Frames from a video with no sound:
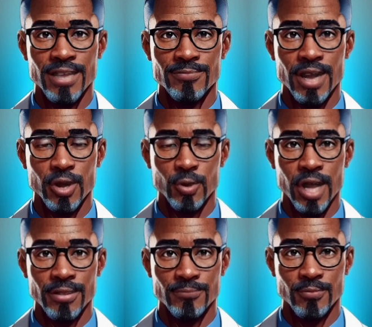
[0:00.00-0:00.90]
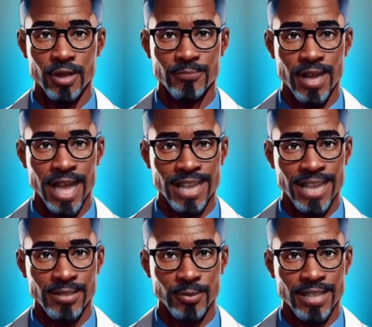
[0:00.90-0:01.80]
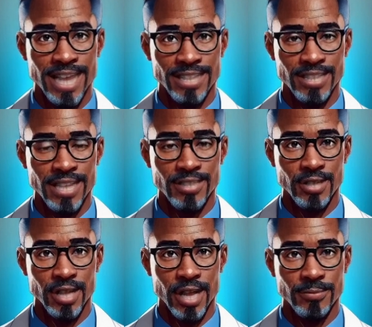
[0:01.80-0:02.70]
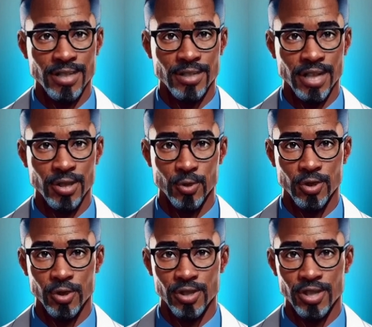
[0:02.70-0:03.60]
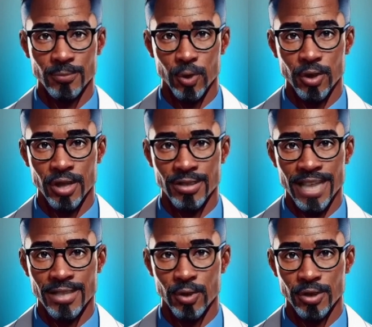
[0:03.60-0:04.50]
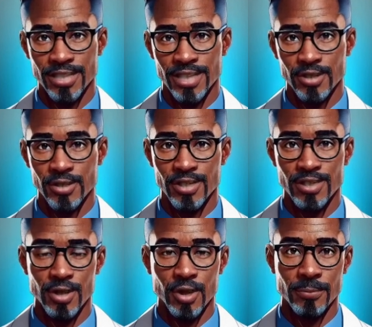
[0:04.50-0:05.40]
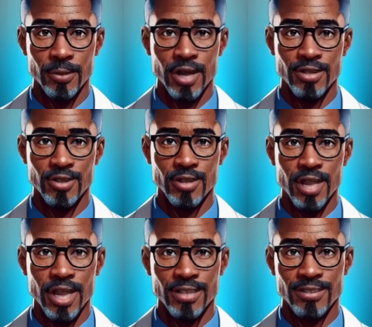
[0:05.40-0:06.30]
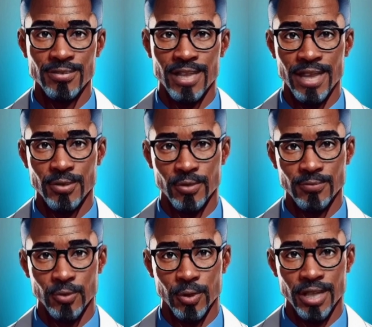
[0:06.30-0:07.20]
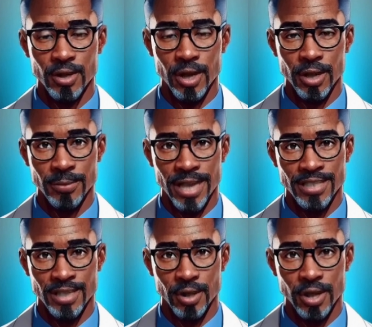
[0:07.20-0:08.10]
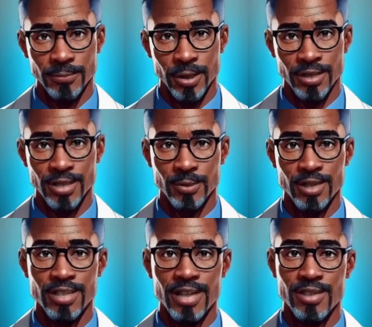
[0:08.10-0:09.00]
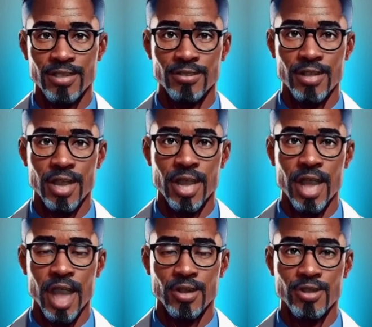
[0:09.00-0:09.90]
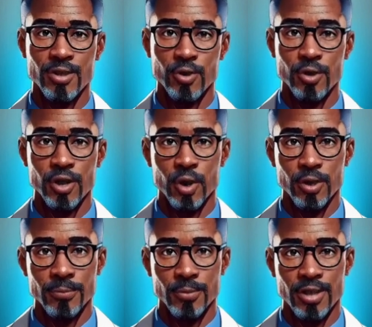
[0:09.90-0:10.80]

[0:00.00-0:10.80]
tools like CPP Check, Valgrind, Fortify, and Thread Sanitizer. These resources support our technical decisions and security posture. Thank you for viewing the GreenPace Security Policy presentation.